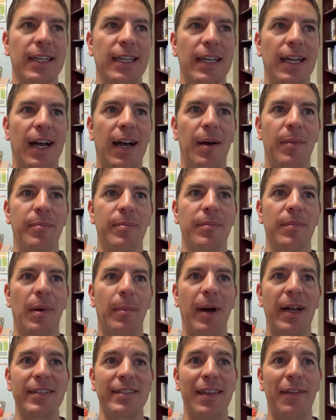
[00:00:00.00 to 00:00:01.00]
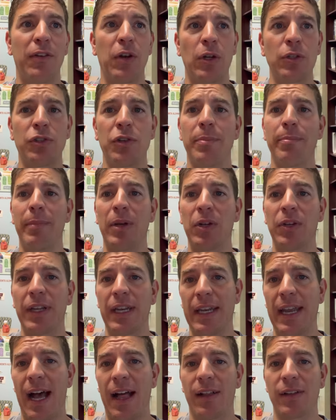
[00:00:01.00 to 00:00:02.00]
Um, about seven hundred
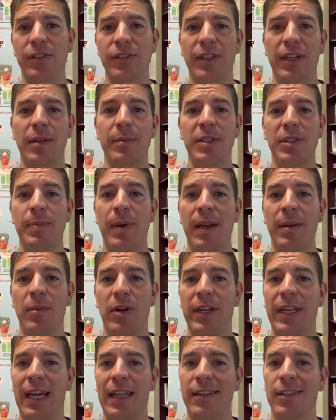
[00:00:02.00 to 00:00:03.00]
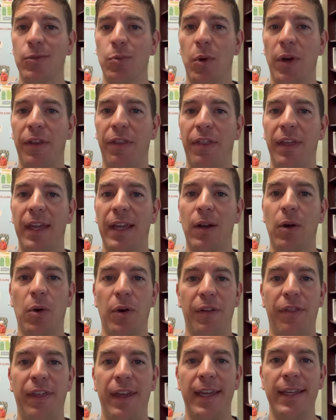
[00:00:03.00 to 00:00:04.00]
million dollars are going to be spending money on this one thing
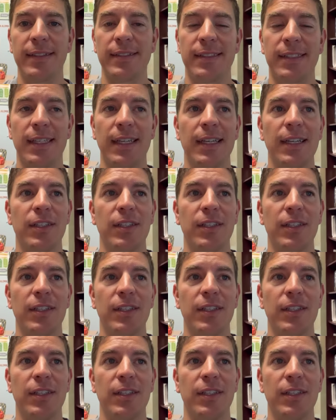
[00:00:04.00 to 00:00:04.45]
or things.